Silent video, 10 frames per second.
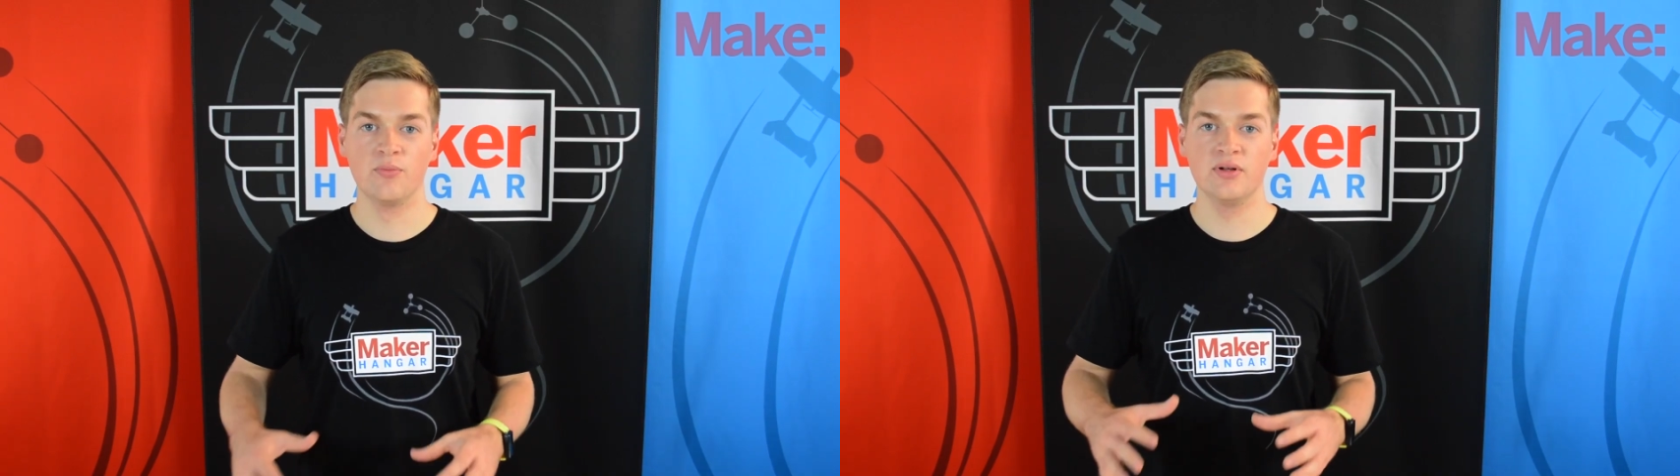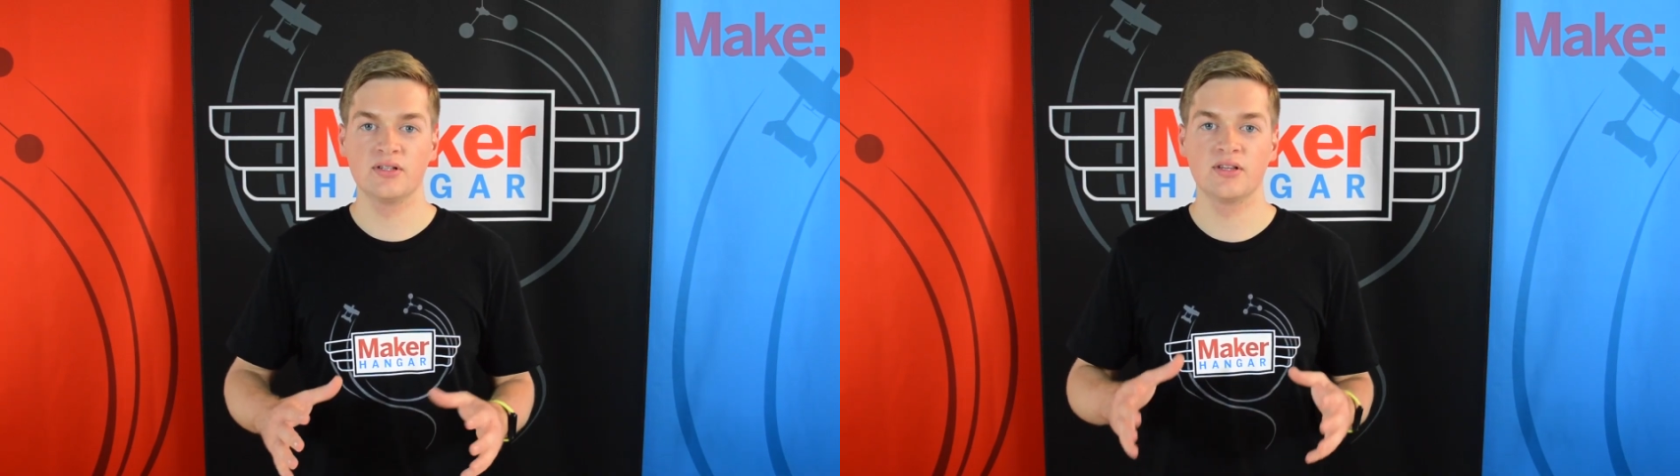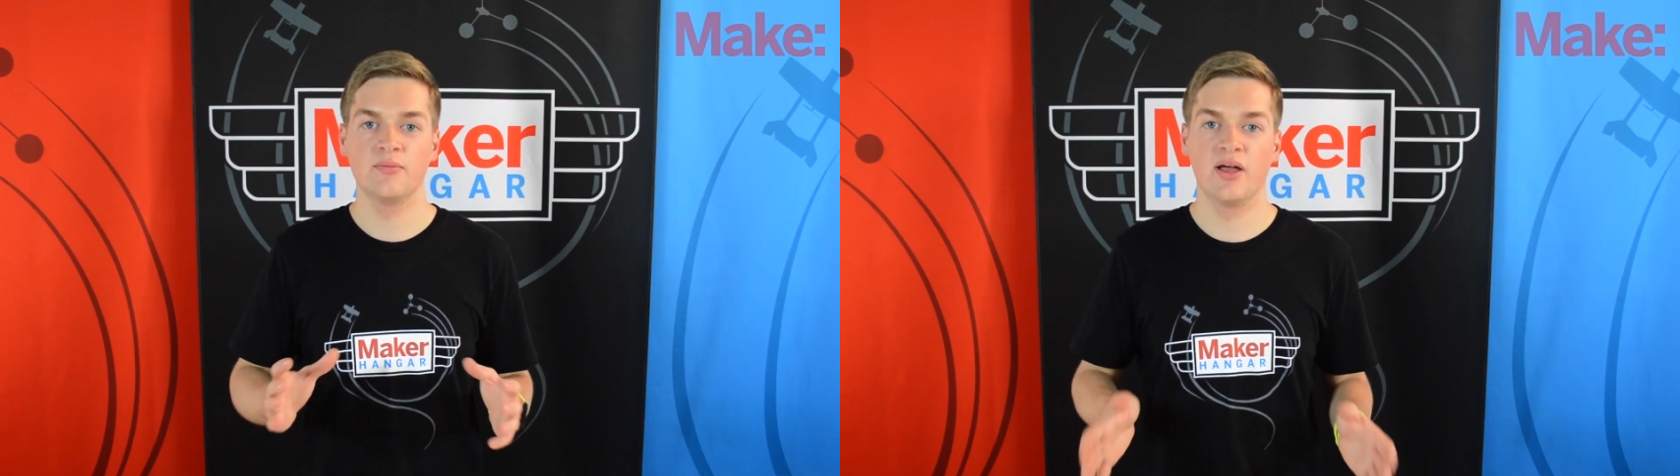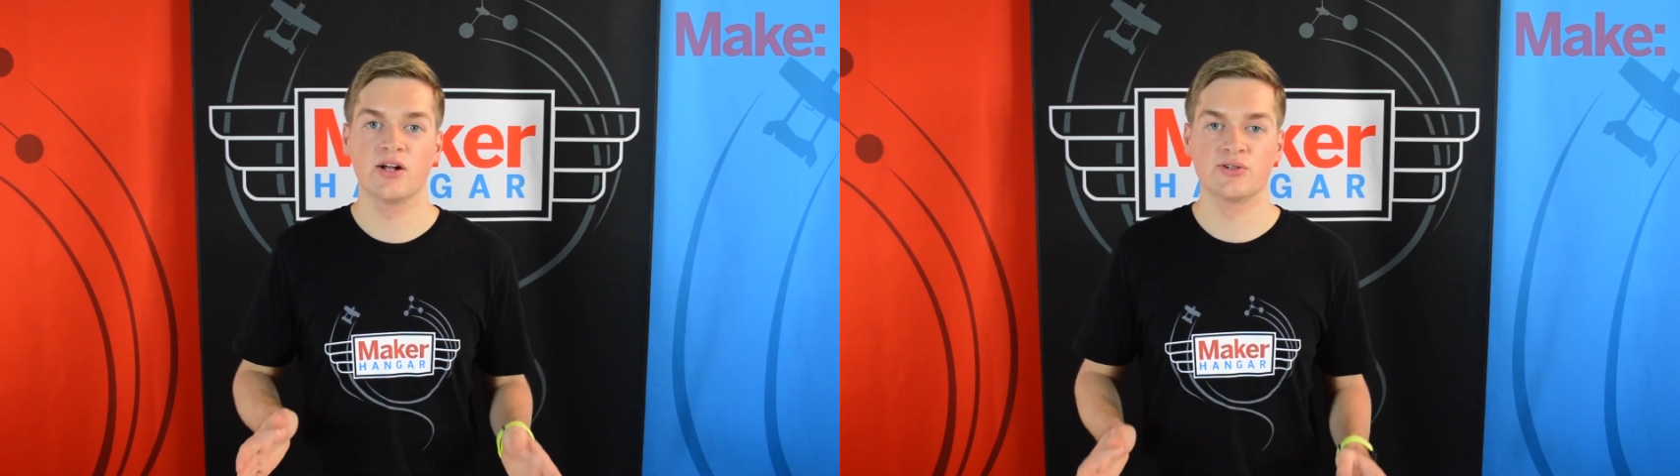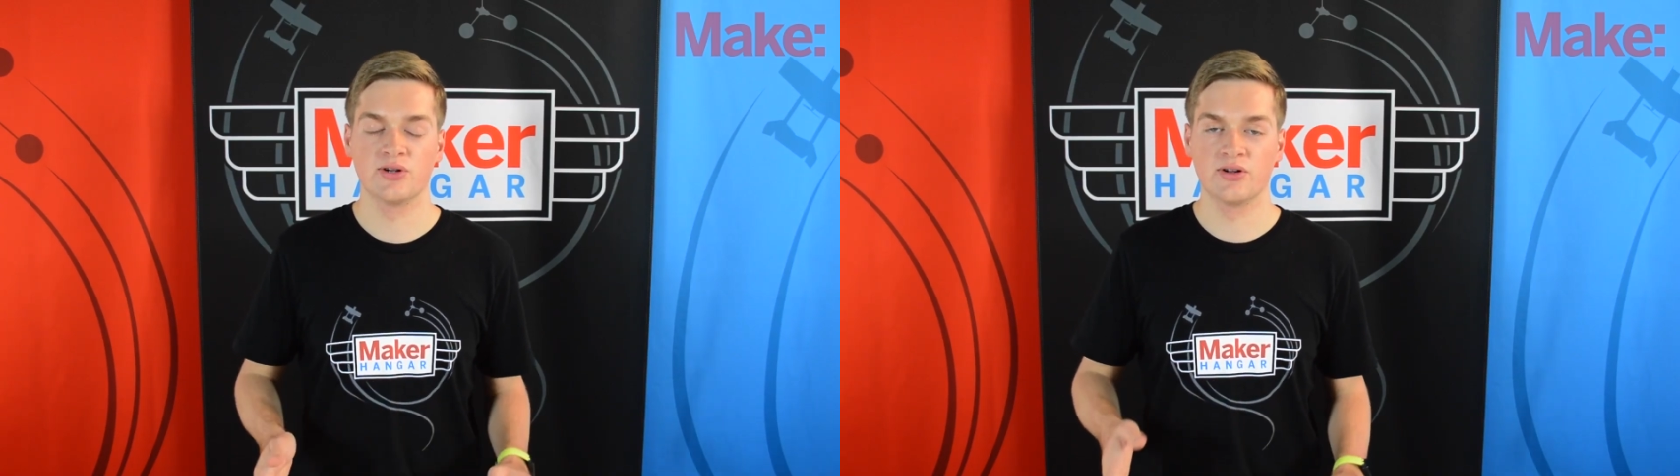building the
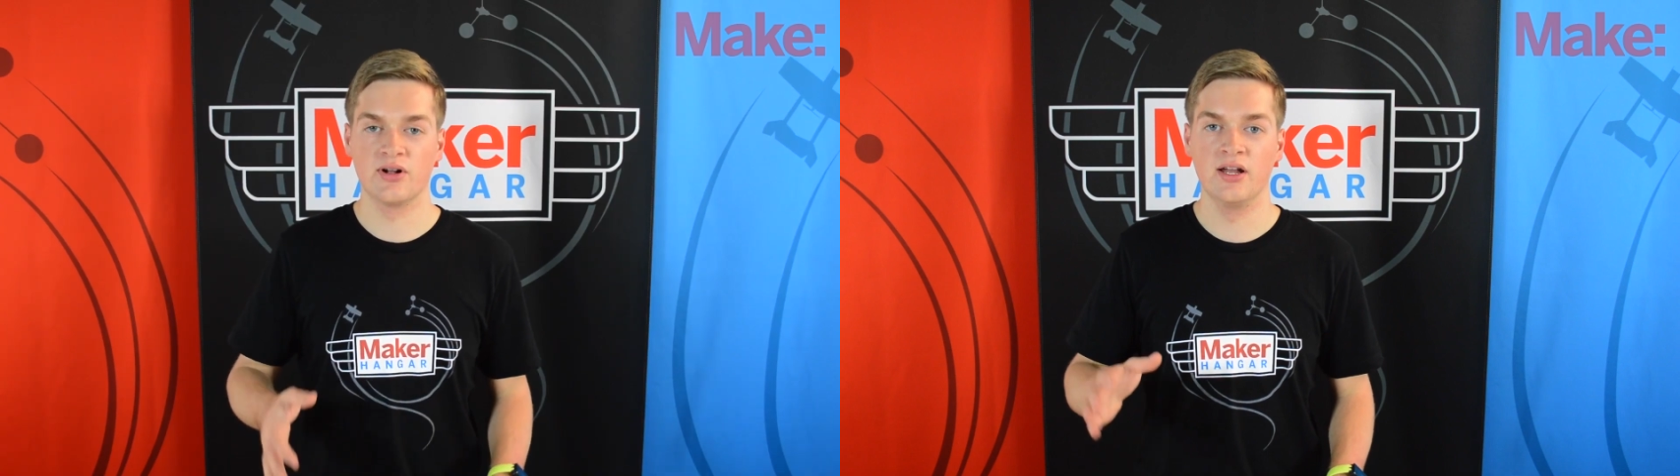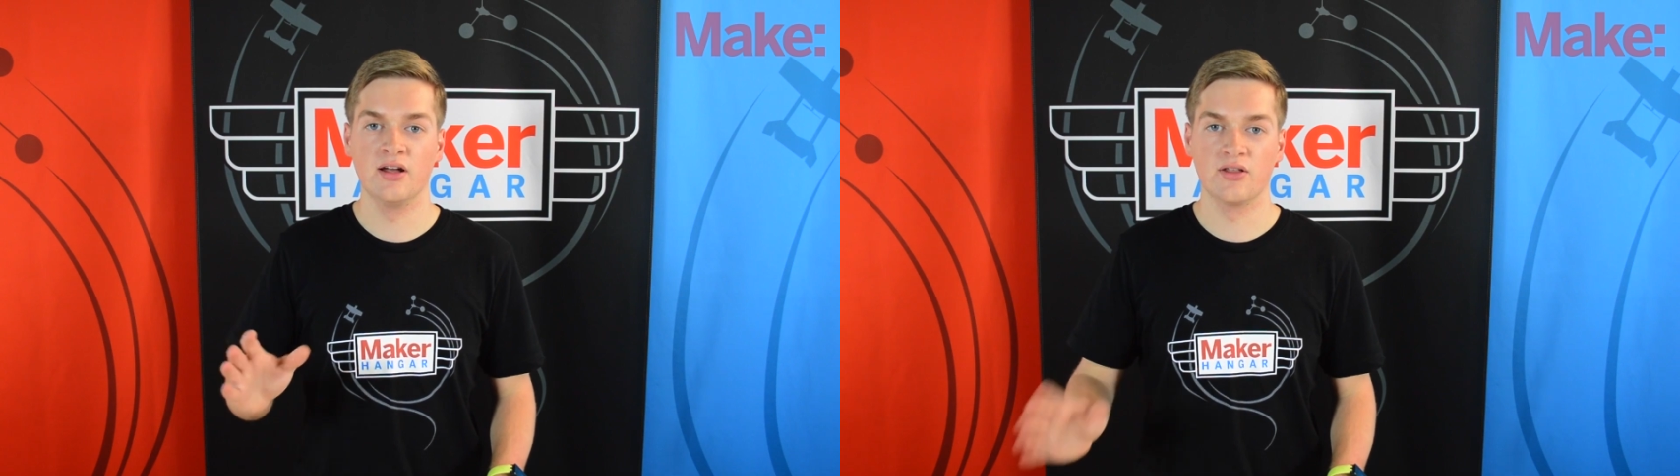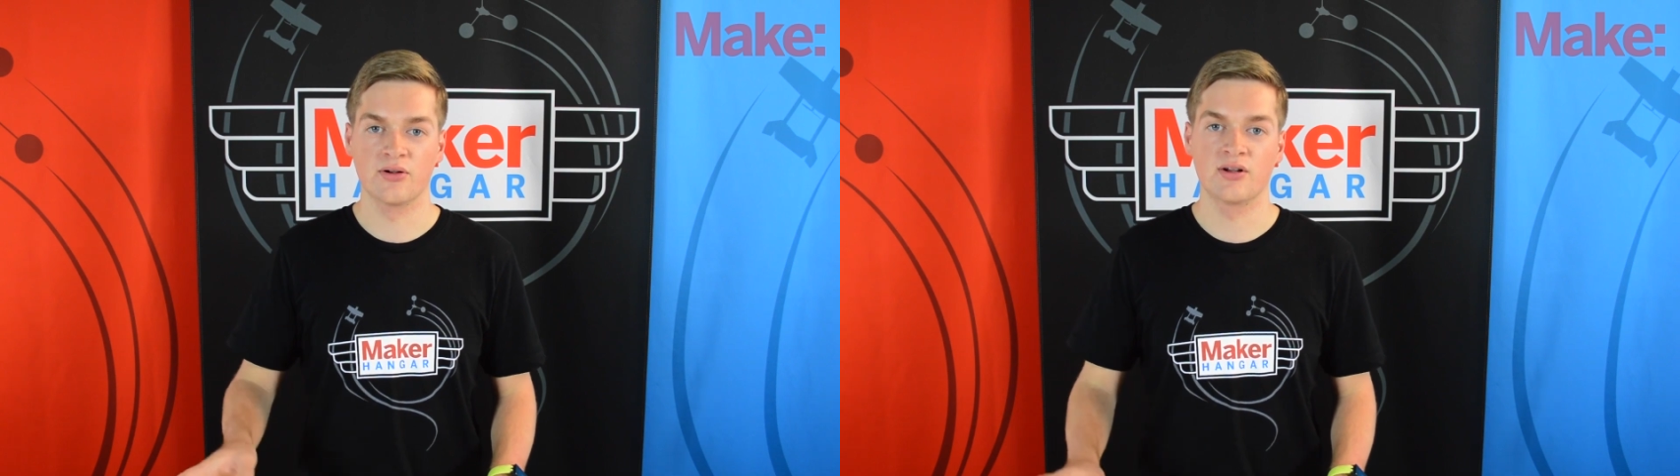Maker Trainer in other